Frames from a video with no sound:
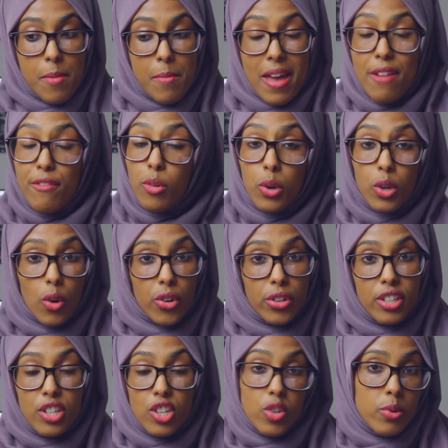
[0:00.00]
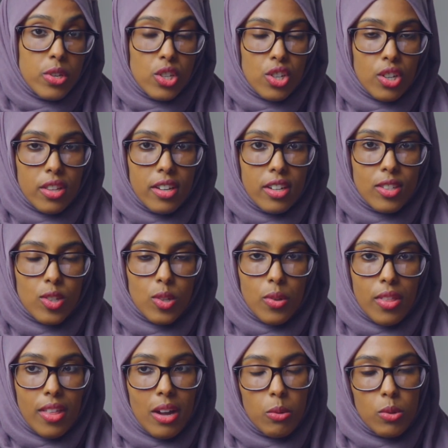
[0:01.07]
Everyone already knew each other, so
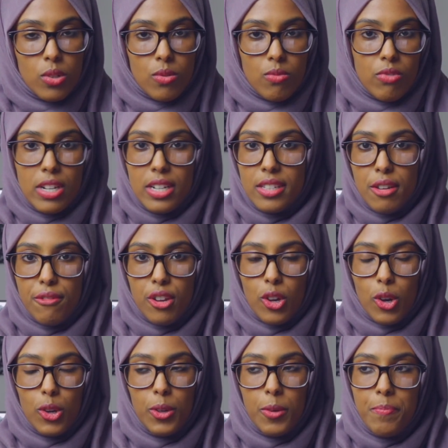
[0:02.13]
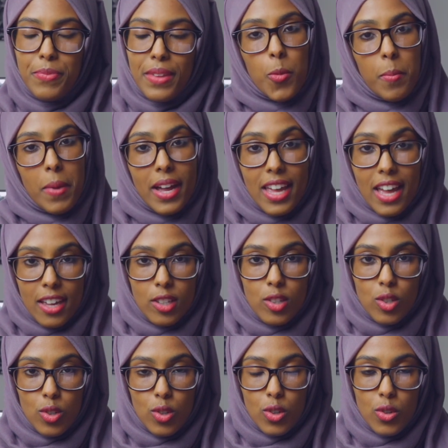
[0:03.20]
that was really difficult. My high
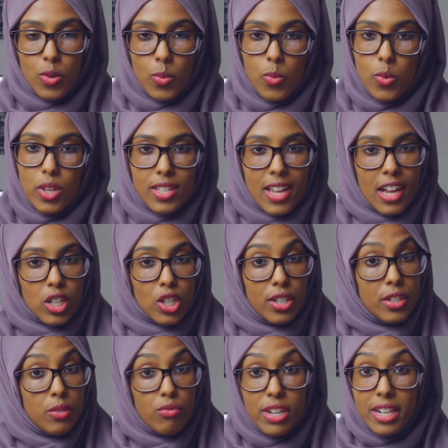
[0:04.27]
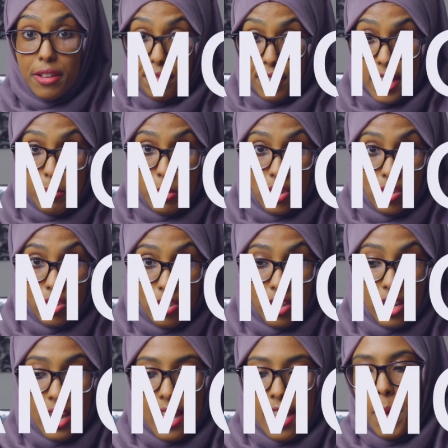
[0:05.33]
school was actually really famous,
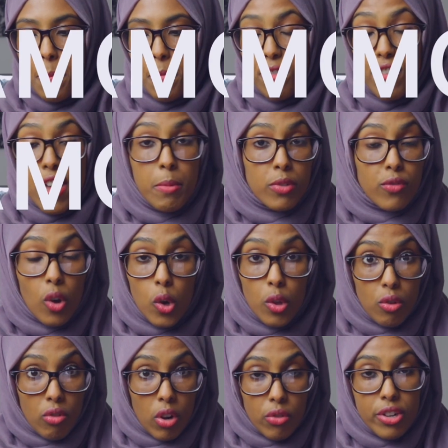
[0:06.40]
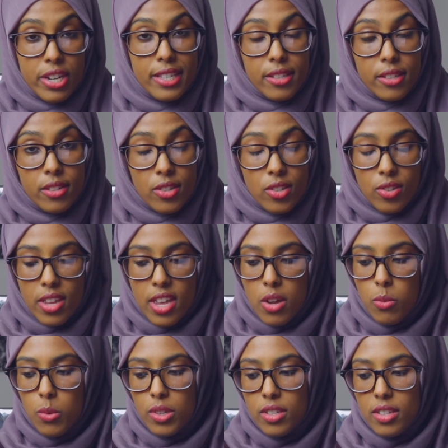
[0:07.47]
famous for all the wrong reasons. It
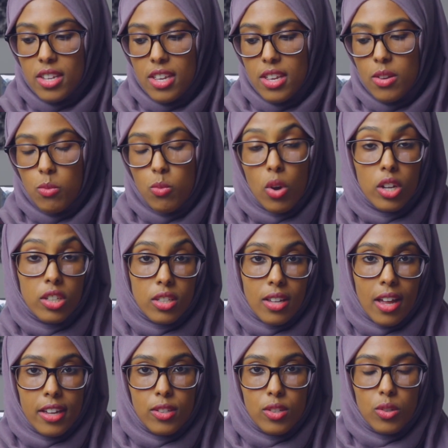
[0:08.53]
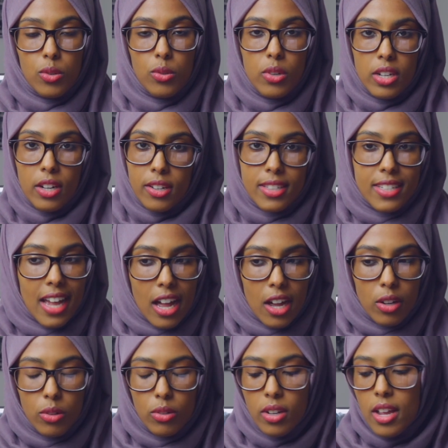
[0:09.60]
was the worst high school in our
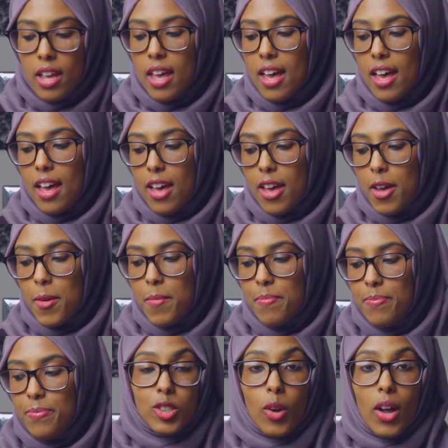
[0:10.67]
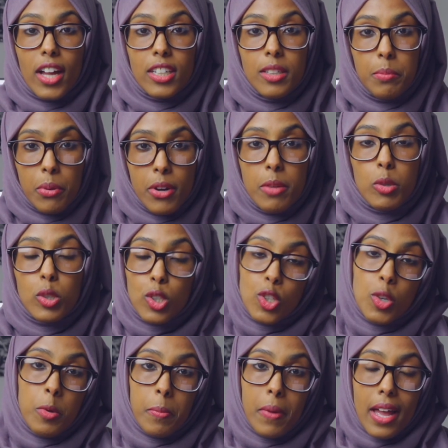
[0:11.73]
town. So I can pretty much
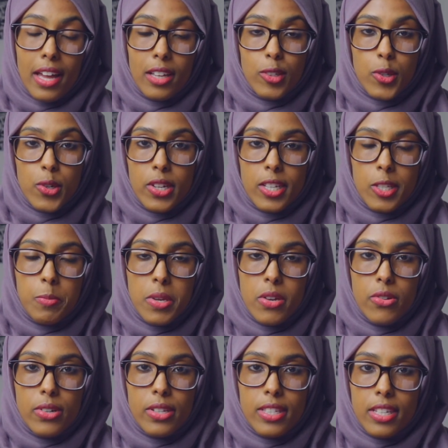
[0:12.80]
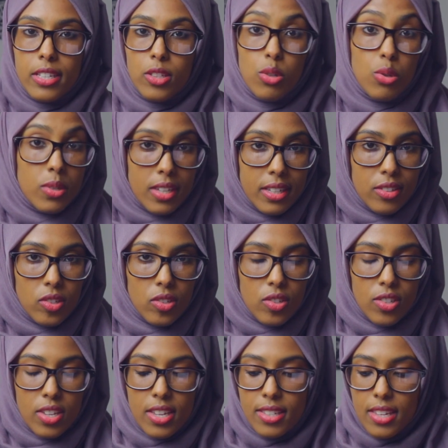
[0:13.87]
sum up my high school experience in two
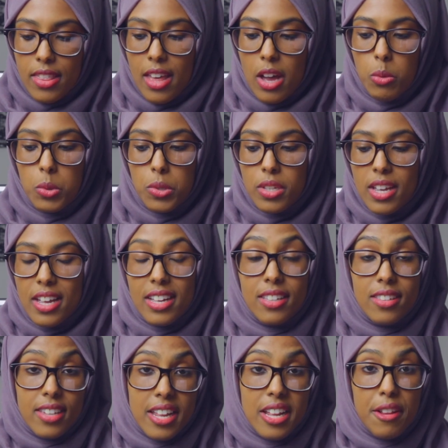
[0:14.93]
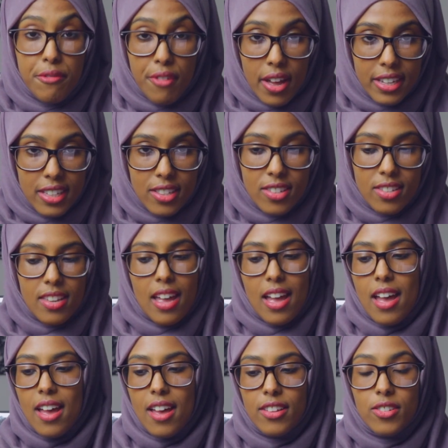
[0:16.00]
sentences, and that was daily fights
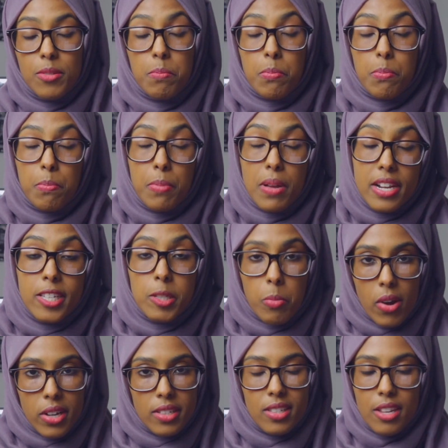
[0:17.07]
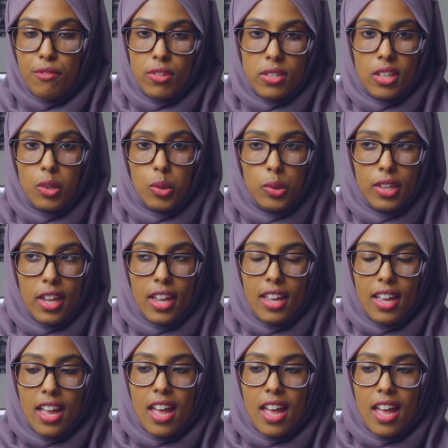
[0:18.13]
and police present every single day.